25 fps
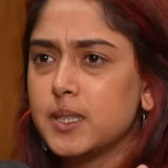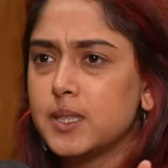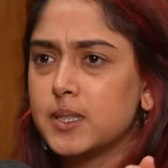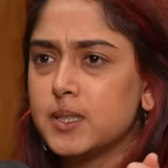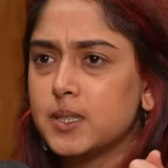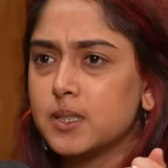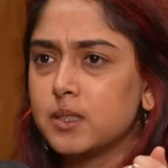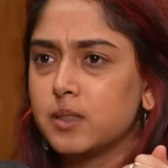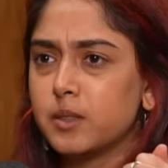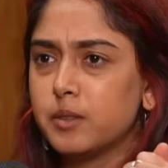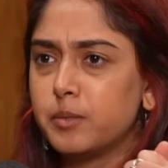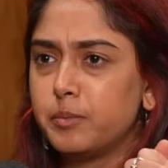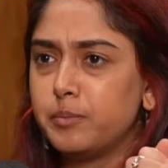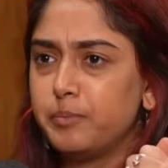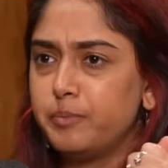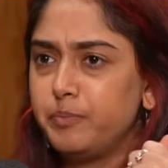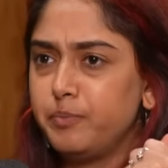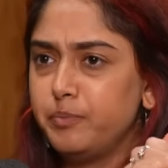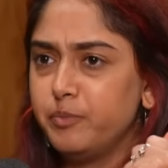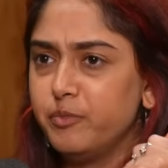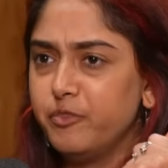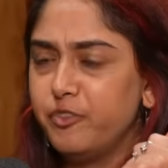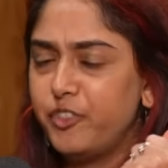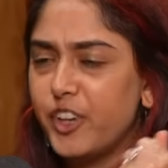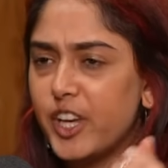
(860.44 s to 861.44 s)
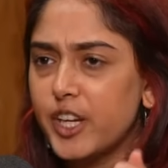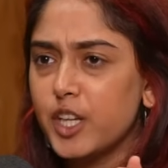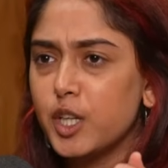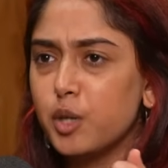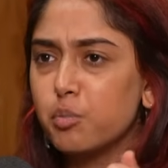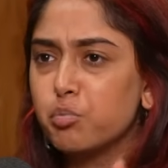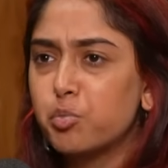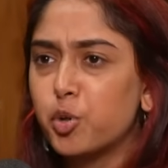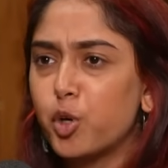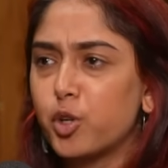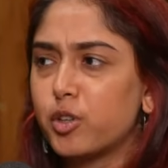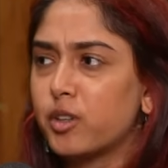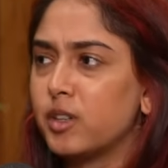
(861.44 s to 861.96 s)
is a very
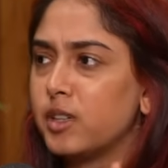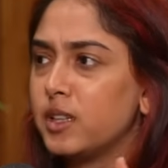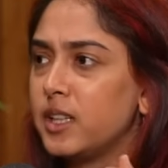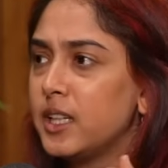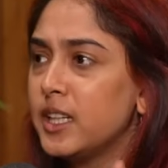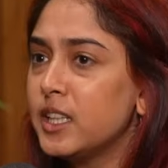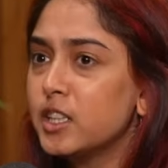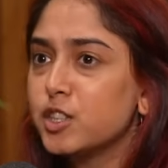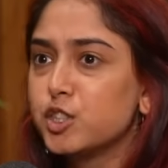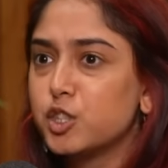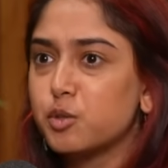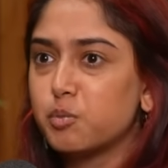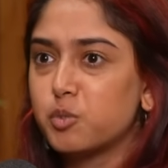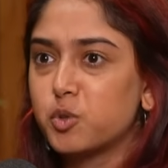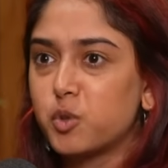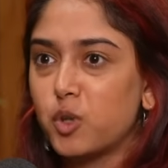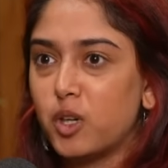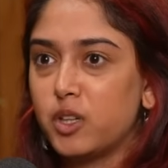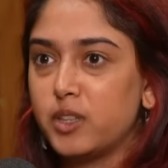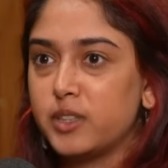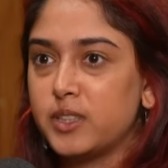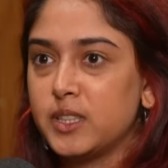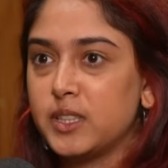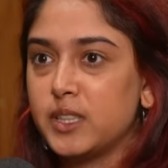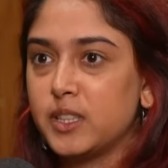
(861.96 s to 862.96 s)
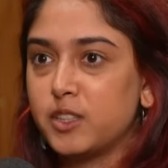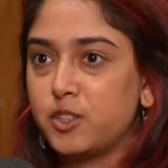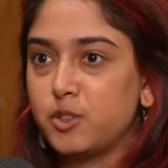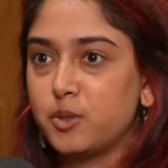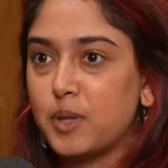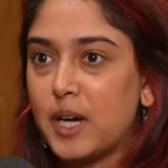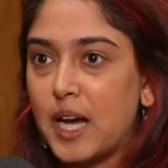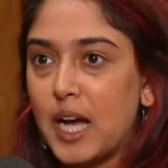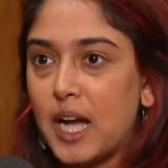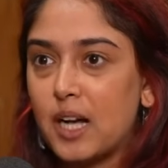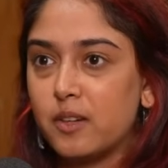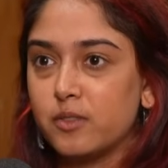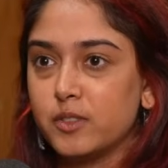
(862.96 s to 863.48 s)
important leadership quality that you
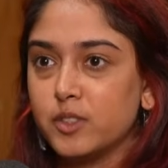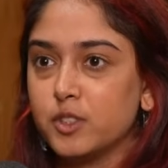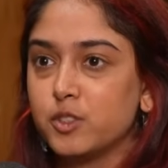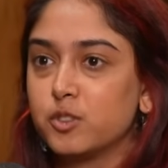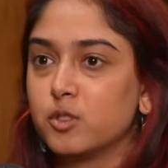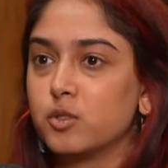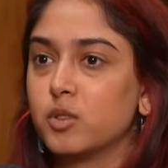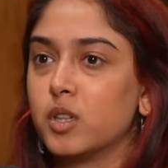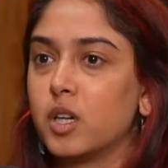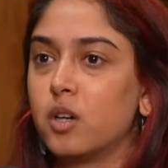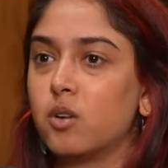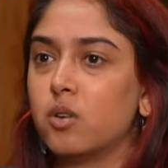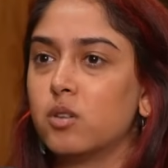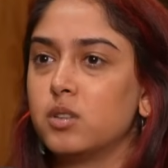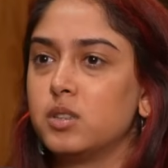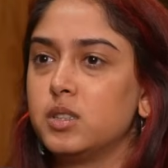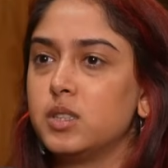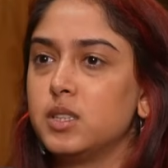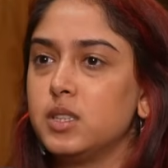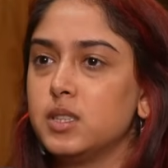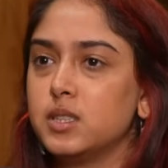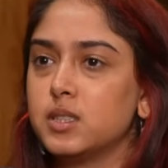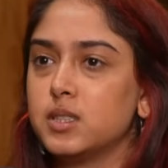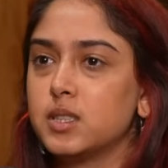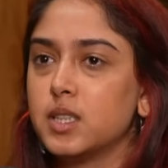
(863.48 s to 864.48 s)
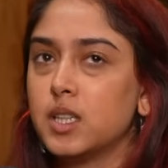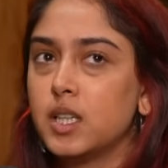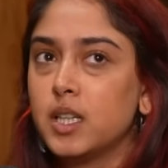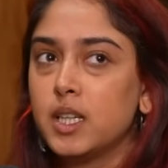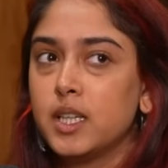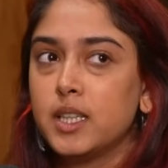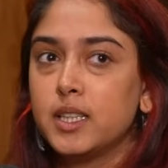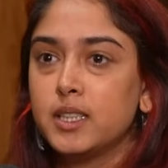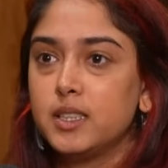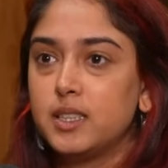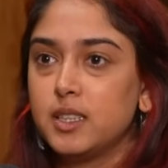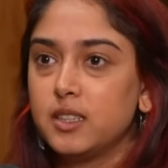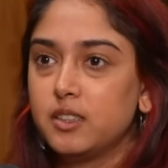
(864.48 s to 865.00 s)
have. And so now all these
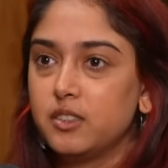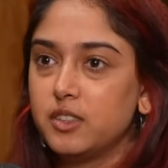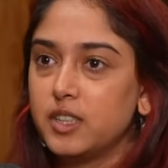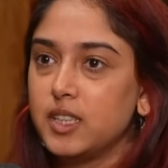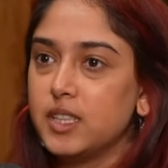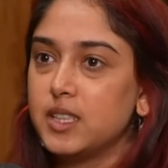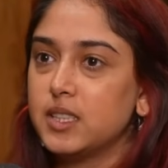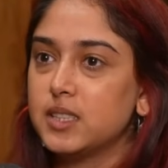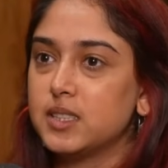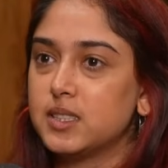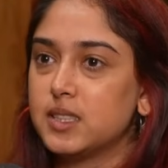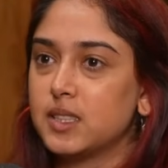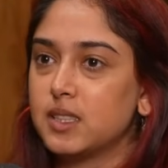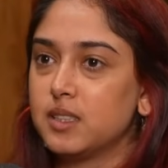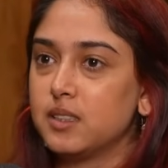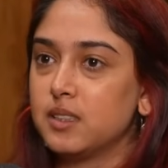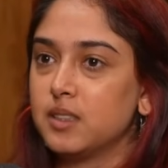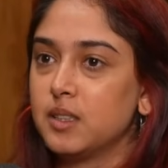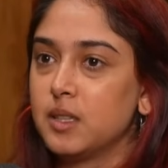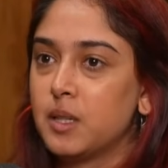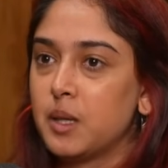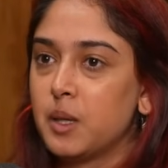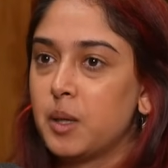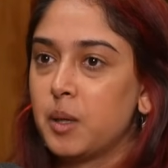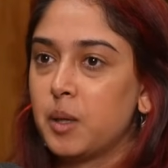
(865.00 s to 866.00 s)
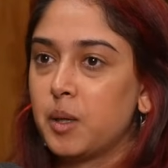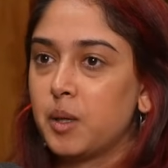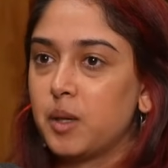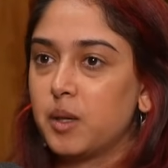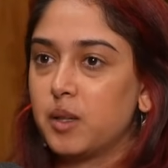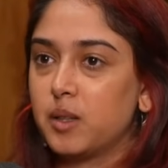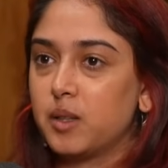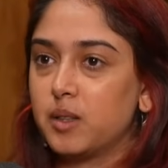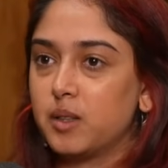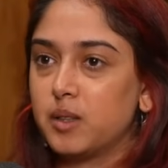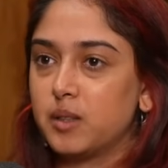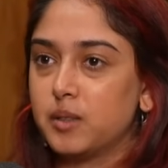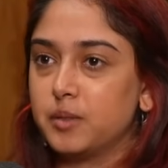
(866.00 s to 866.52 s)
degrees and
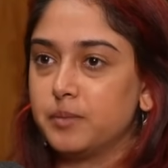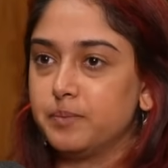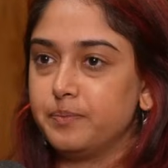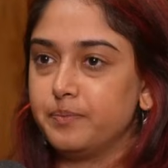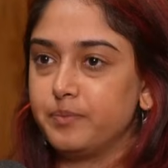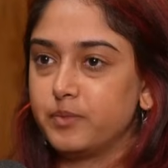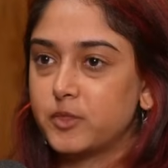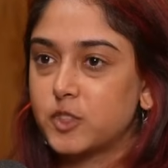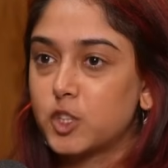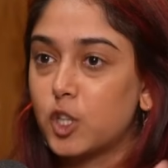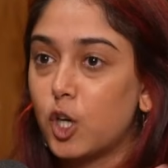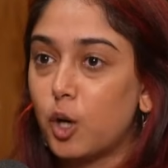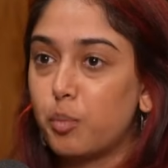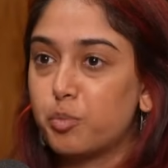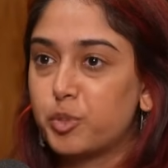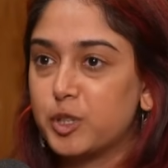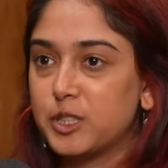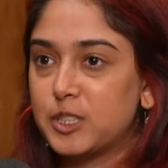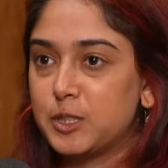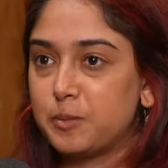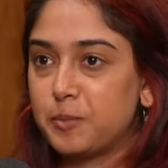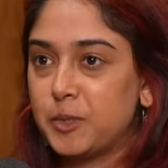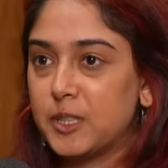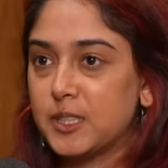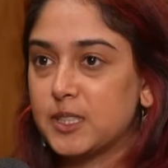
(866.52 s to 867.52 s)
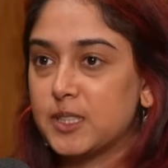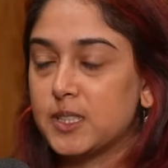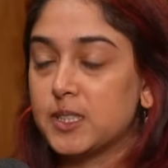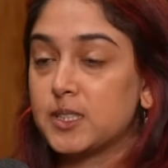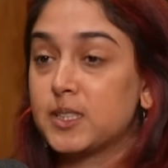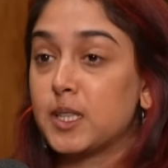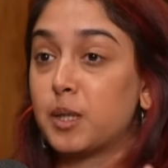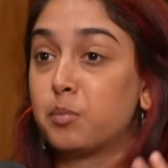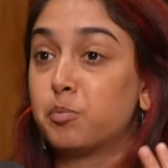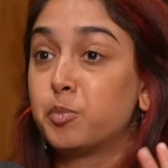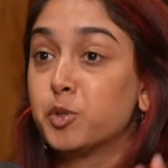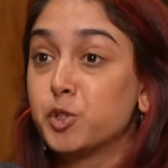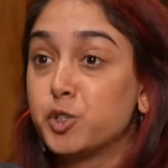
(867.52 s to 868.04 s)
corporate spaces
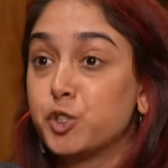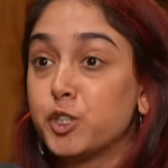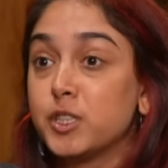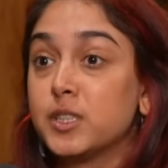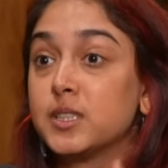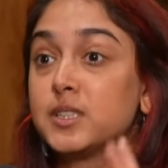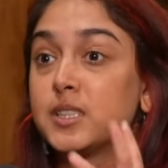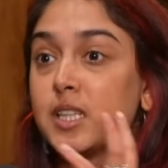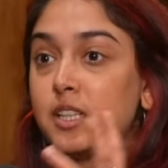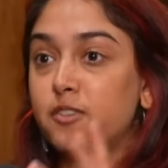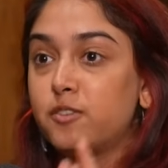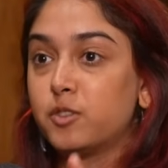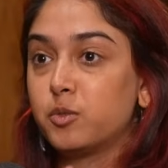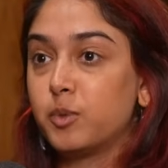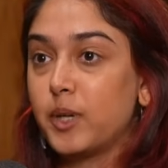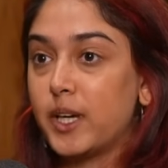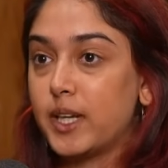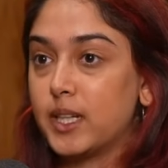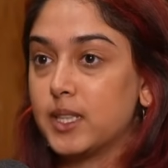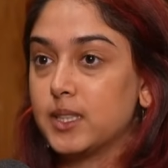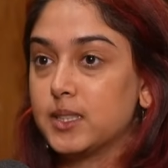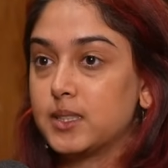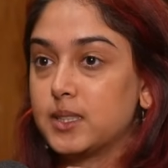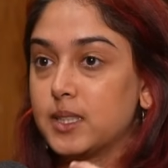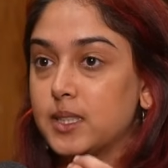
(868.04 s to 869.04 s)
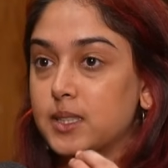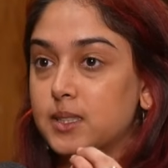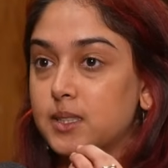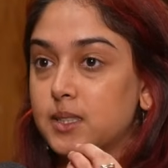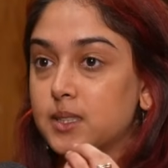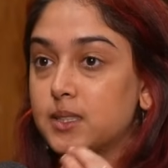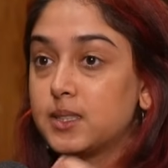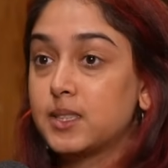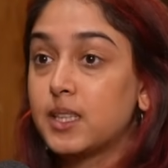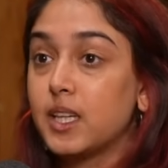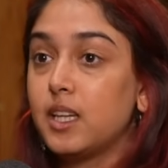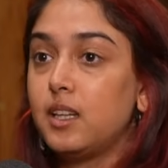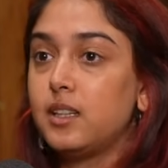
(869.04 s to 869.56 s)
are pushing self-awareness as a
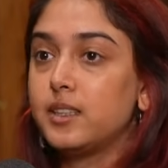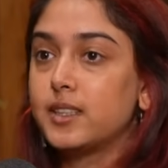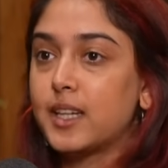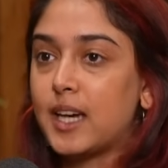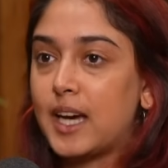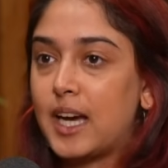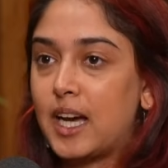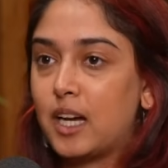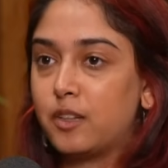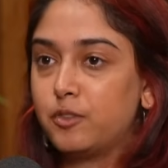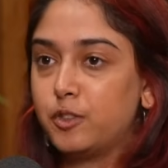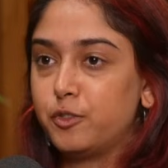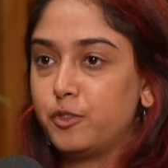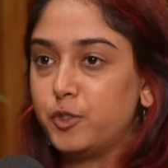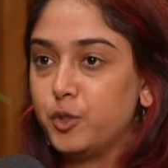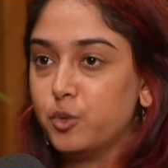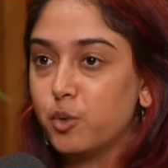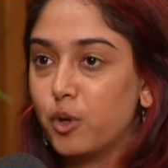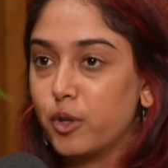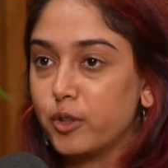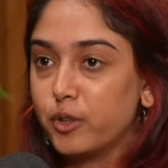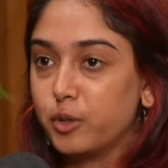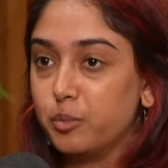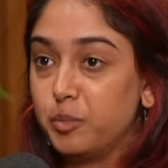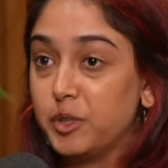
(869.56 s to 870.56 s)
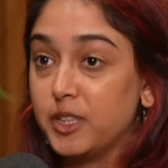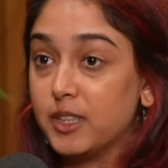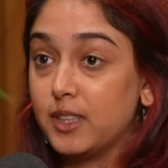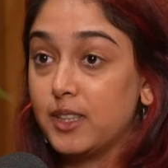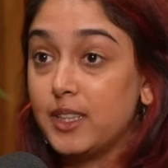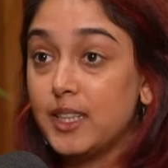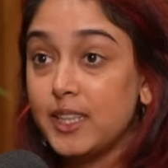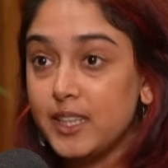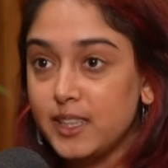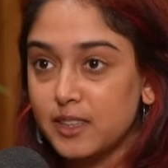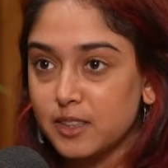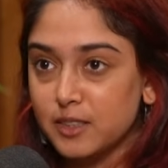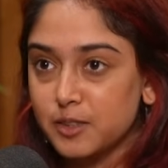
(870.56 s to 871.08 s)
skill to have if you want to be a
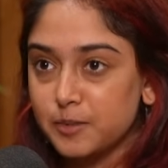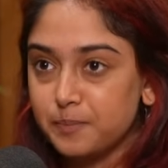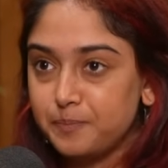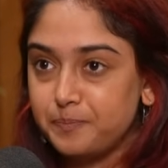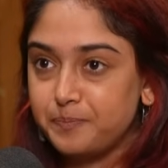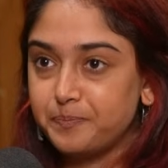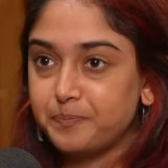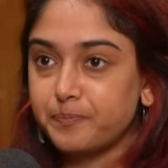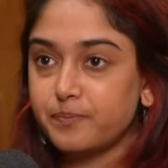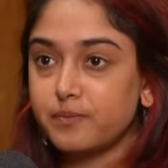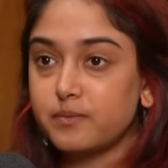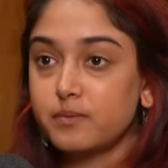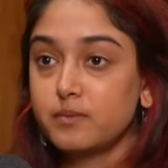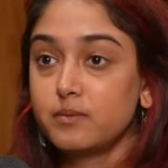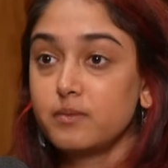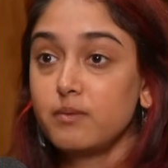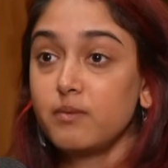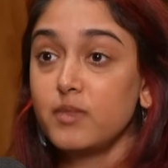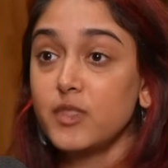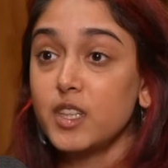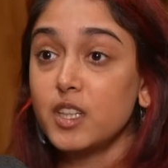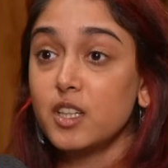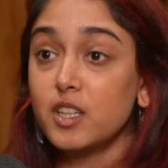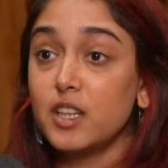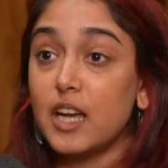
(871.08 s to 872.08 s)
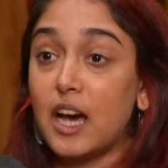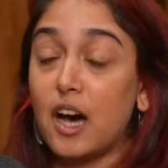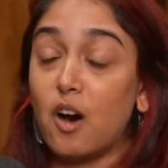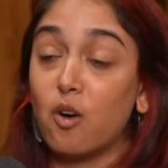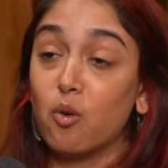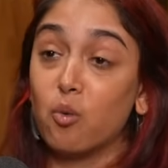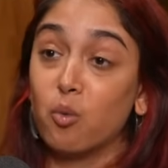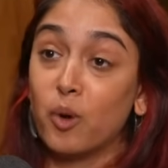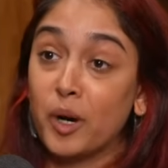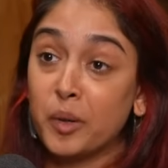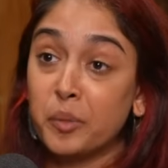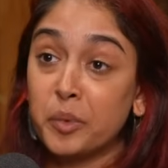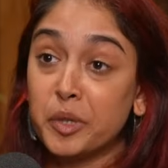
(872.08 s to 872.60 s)
leader. Now,
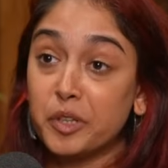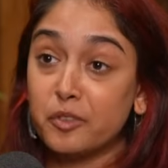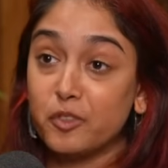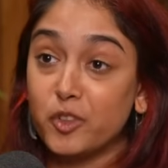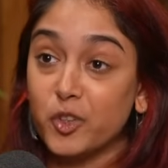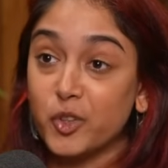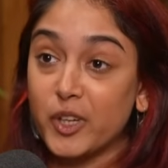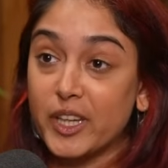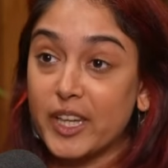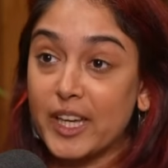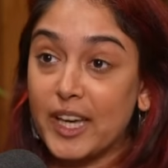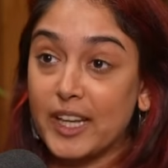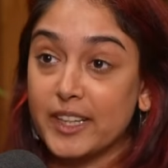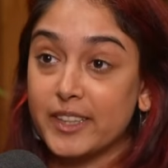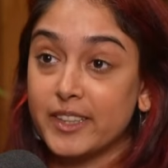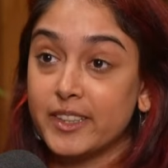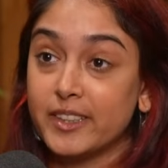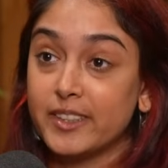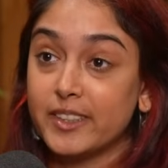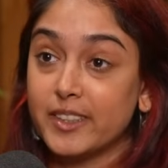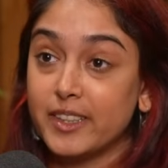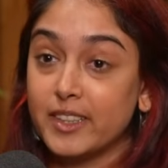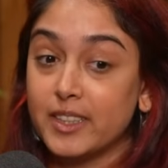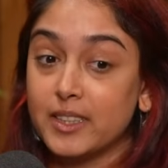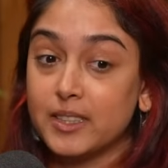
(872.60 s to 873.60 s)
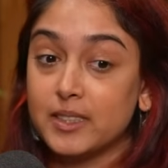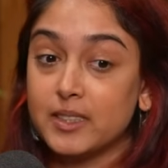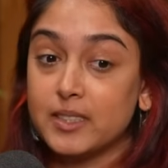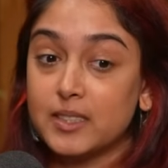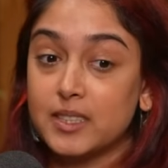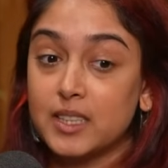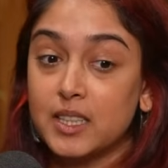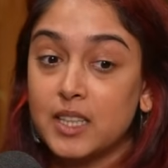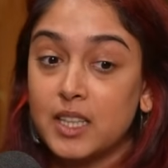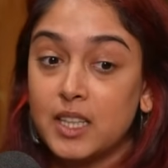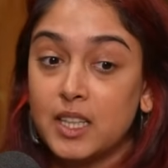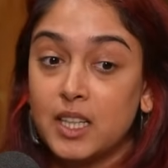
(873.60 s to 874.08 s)
one way of looking at it is